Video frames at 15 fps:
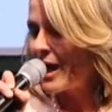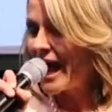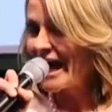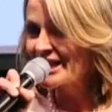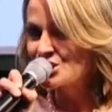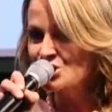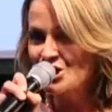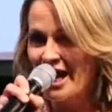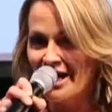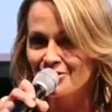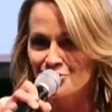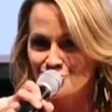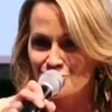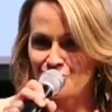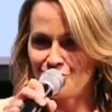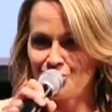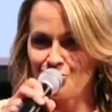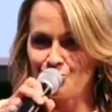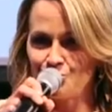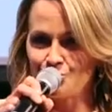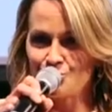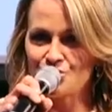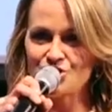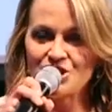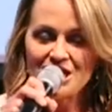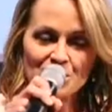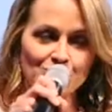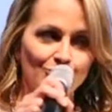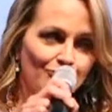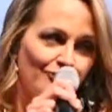my challenge to you,
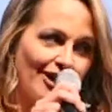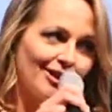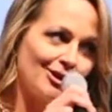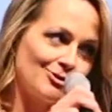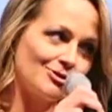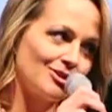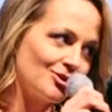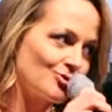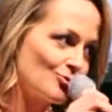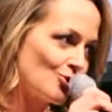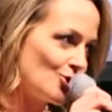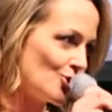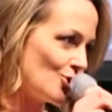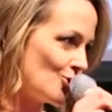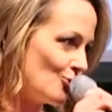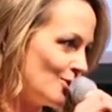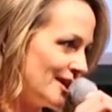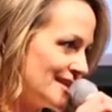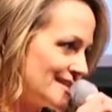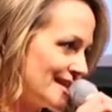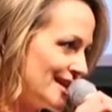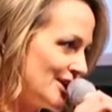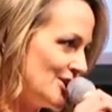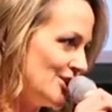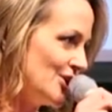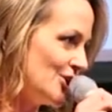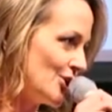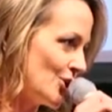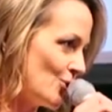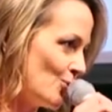senior fellows in the room, is in a
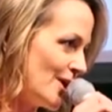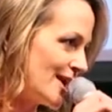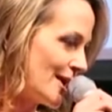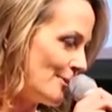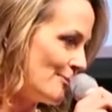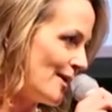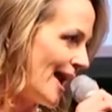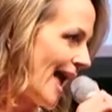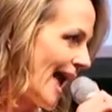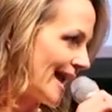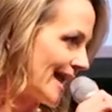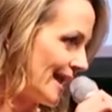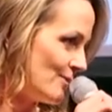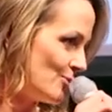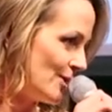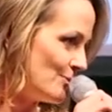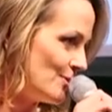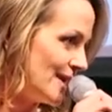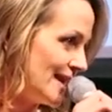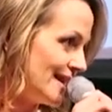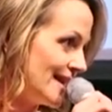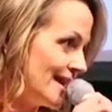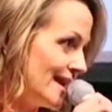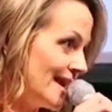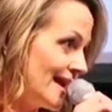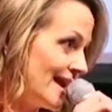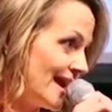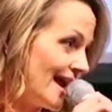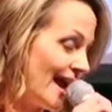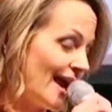year we come back and we meet,
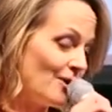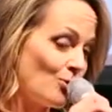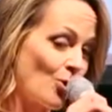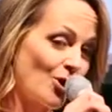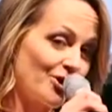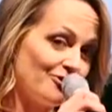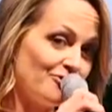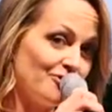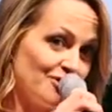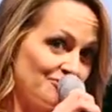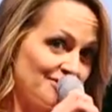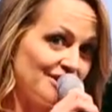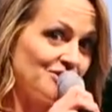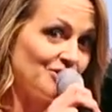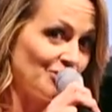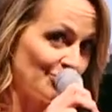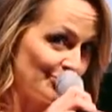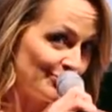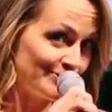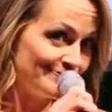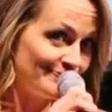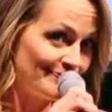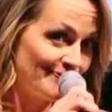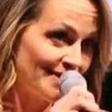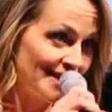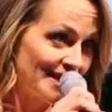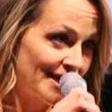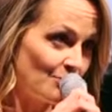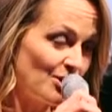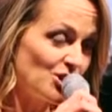and we're at 52.
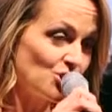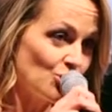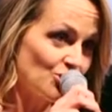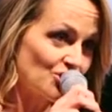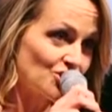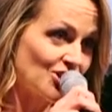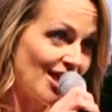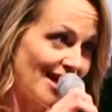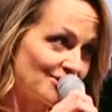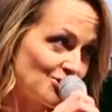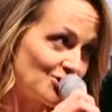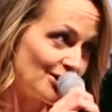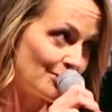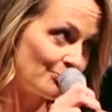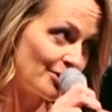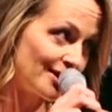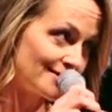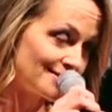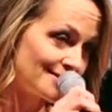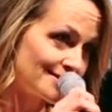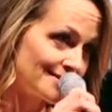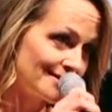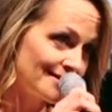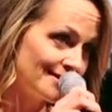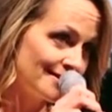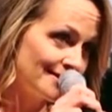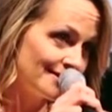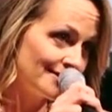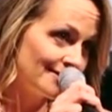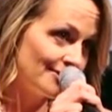Can we do this, class champions?
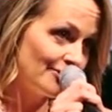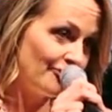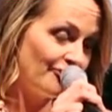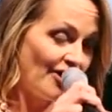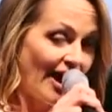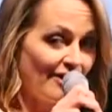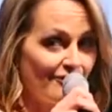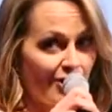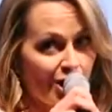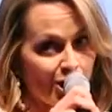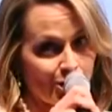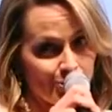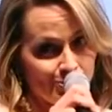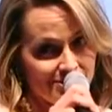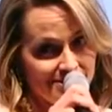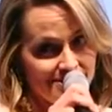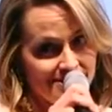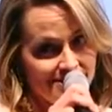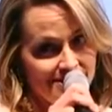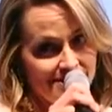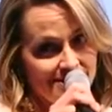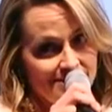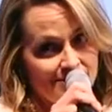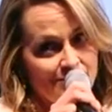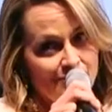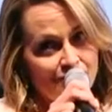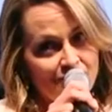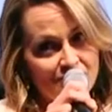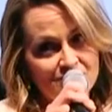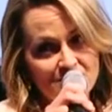5-0,
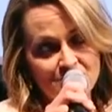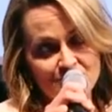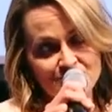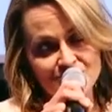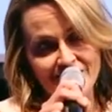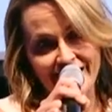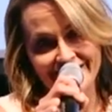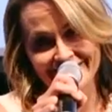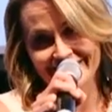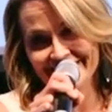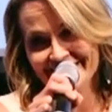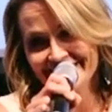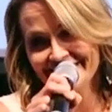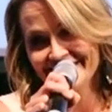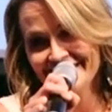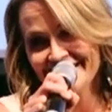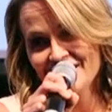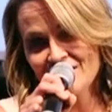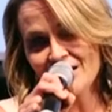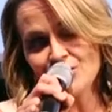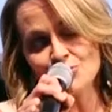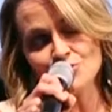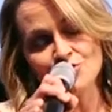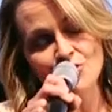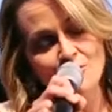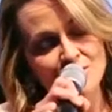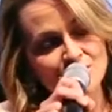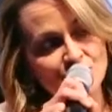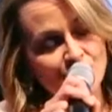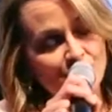50%. Thank you
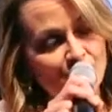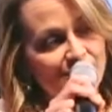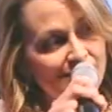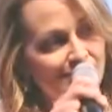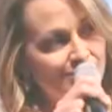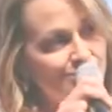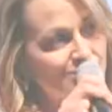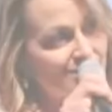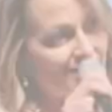so much for being here